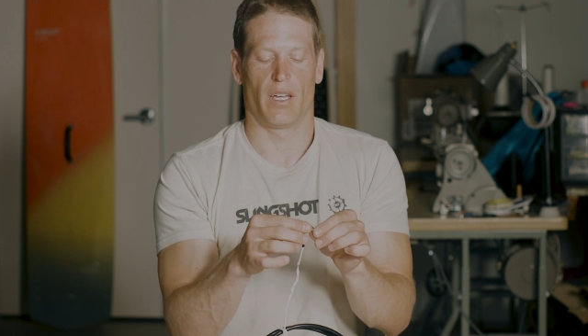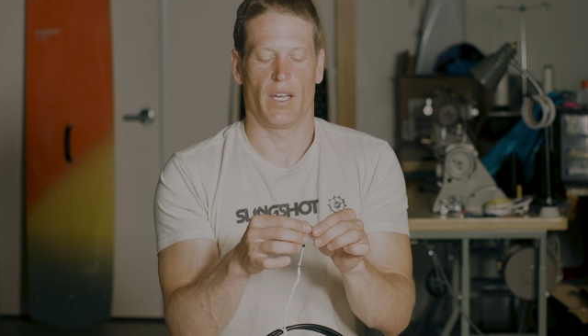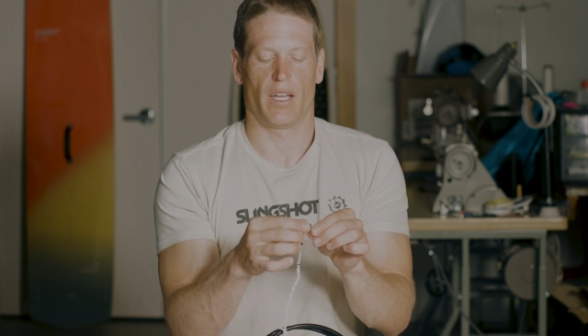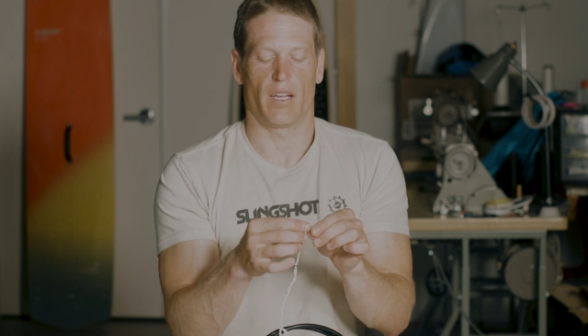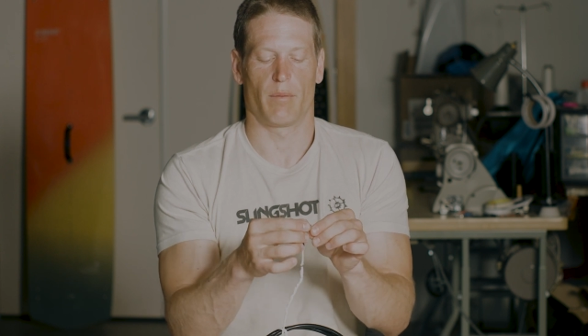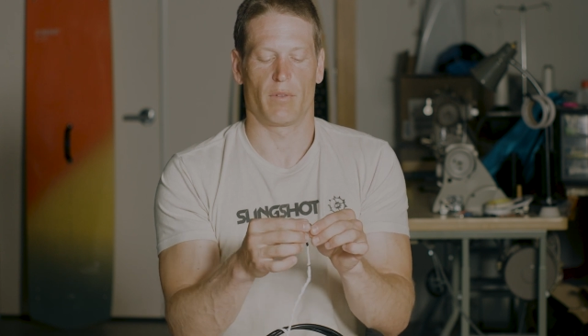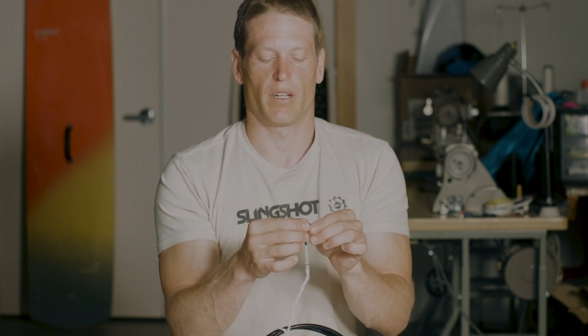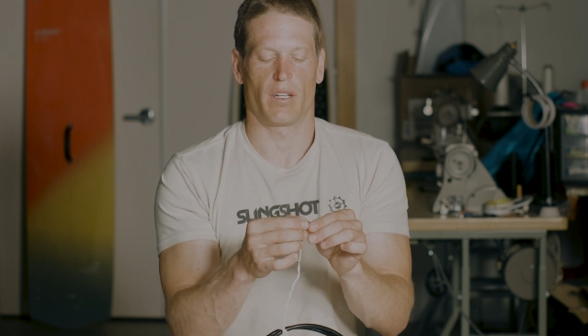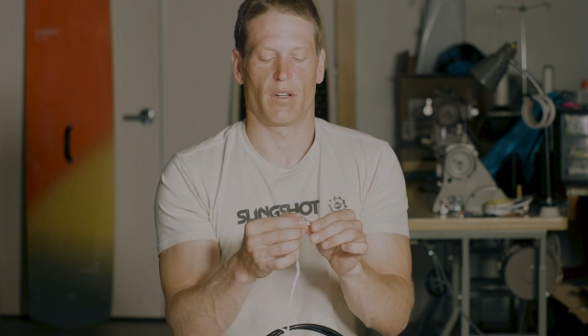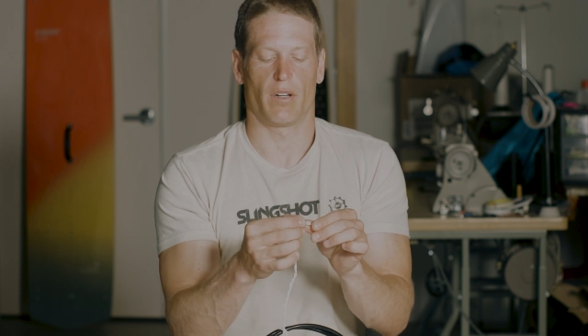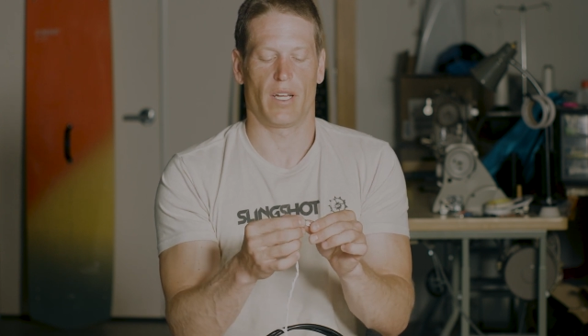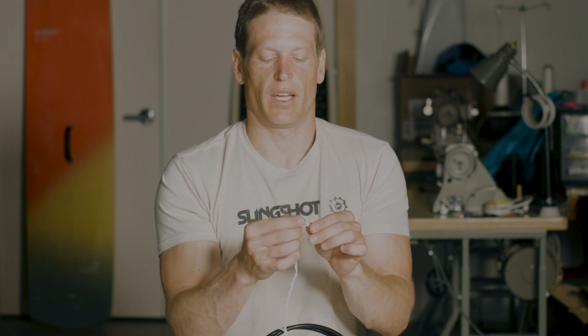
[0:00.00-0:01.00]
and I'm gonna
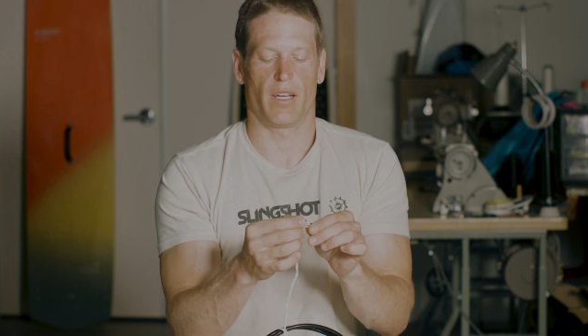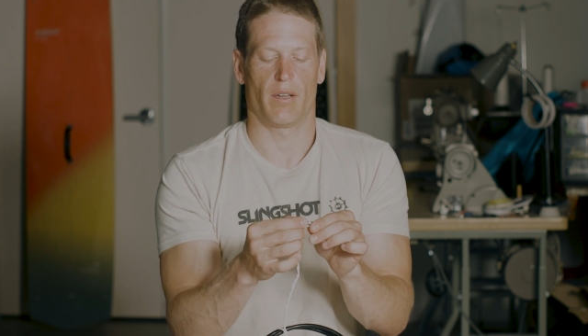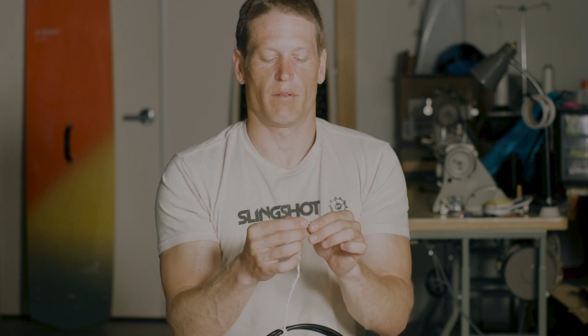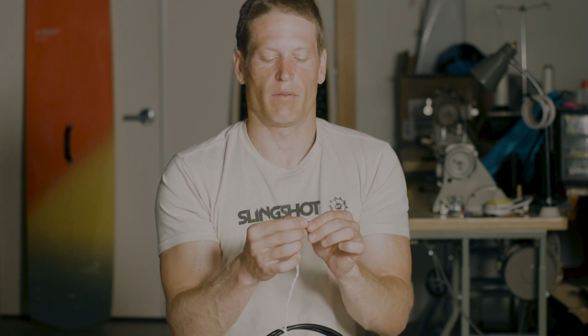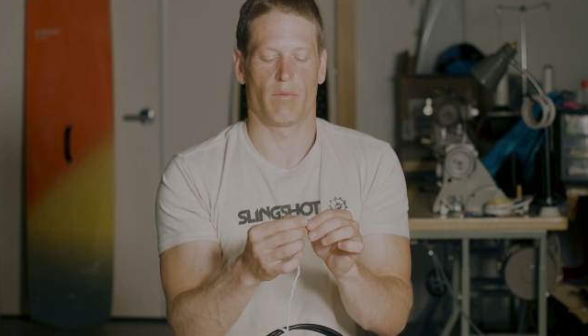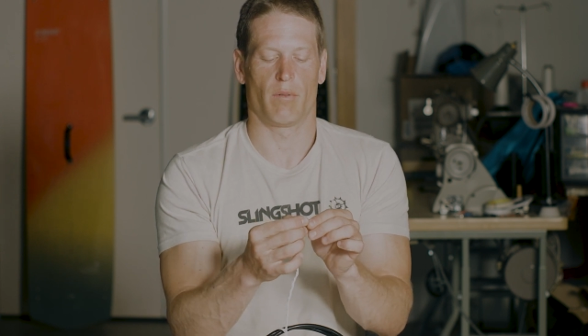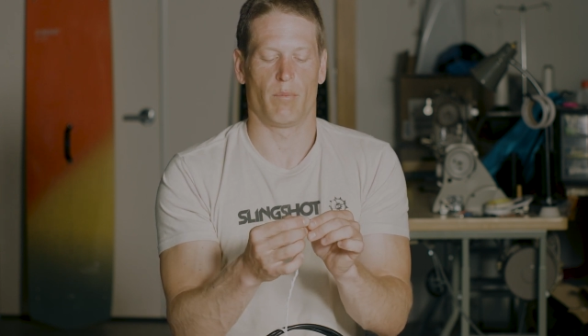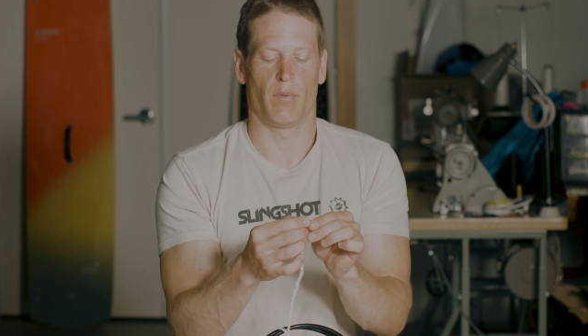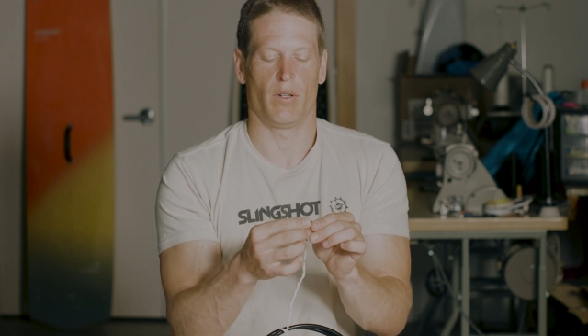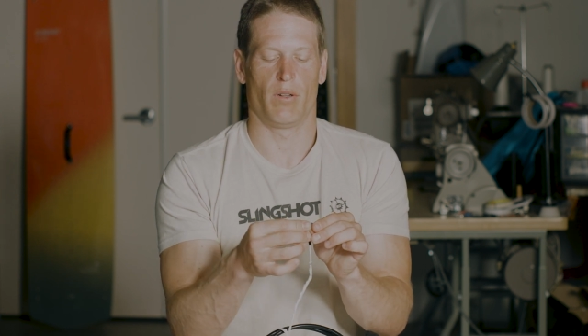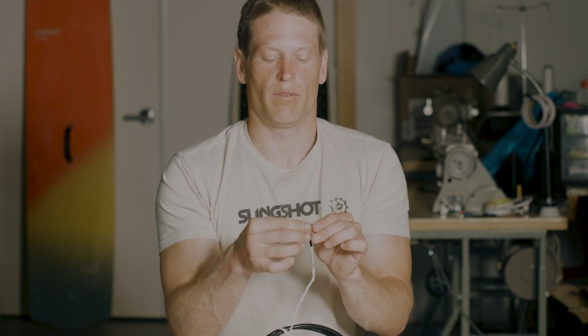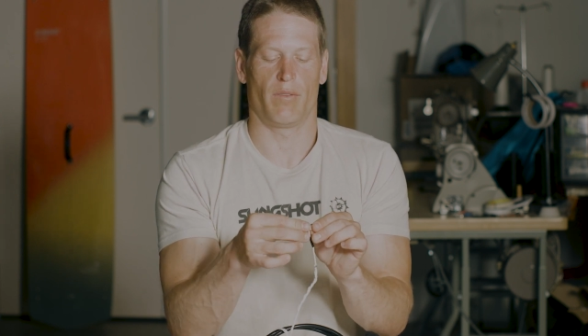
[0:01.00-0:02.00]
go ahead and
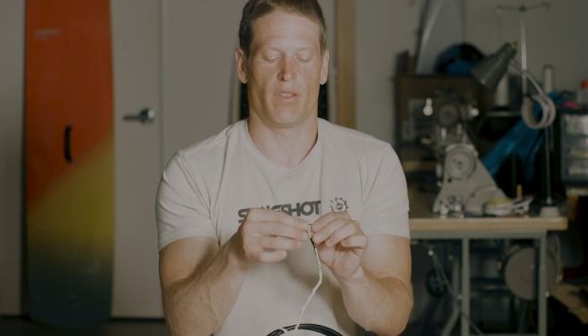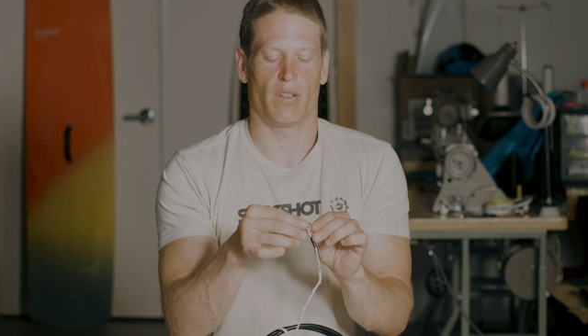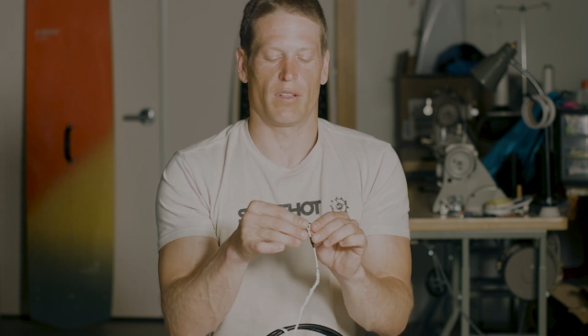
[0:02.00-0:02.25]
remove the